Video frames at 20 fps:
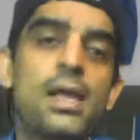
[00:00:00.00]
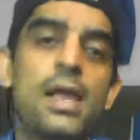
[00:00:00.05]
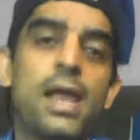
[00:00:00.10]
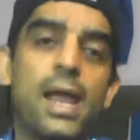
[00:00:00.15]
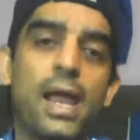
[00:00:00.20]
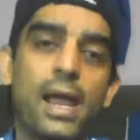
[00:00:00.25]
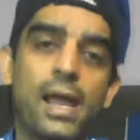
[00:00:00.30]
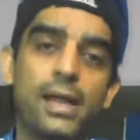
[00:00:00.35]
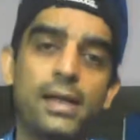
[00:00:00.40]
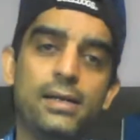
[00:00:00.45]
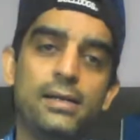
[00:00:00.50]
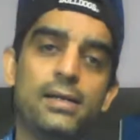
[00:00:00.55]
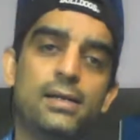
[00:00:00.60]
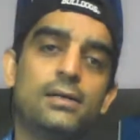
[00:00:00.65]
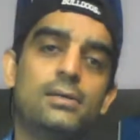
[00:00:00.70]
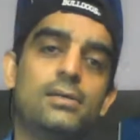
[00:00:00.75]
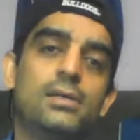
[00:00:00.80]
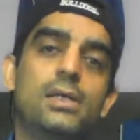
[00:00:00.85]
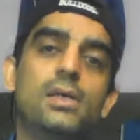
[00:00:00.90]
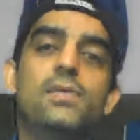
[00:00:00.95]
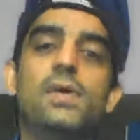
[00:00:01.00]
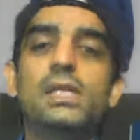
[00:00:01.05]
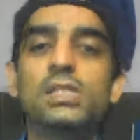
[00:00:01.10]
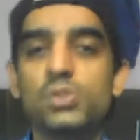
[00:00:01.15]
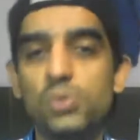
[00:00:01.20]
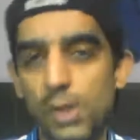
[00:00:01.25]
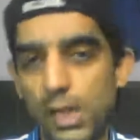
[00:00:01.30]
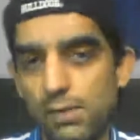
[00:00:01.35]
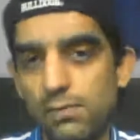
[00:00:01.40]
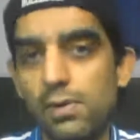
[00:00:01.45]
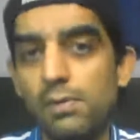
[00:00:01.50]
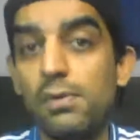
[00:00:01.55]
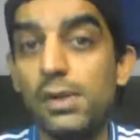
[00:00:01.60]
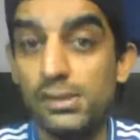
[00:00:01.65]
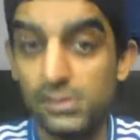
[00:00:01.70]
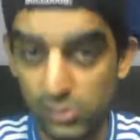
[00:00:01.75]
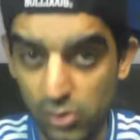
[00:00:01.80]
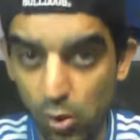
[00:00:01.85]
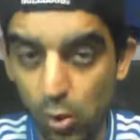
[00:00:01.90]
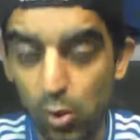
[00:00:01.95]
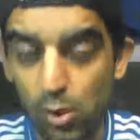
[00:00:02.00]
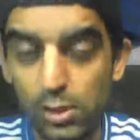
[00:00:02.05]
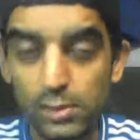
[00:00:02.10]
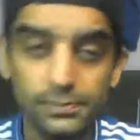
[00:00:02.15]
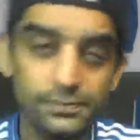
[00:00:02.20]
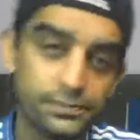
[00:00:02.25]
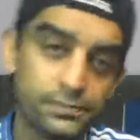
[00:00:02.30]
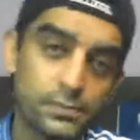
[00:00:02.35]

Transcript: and eventually we will score.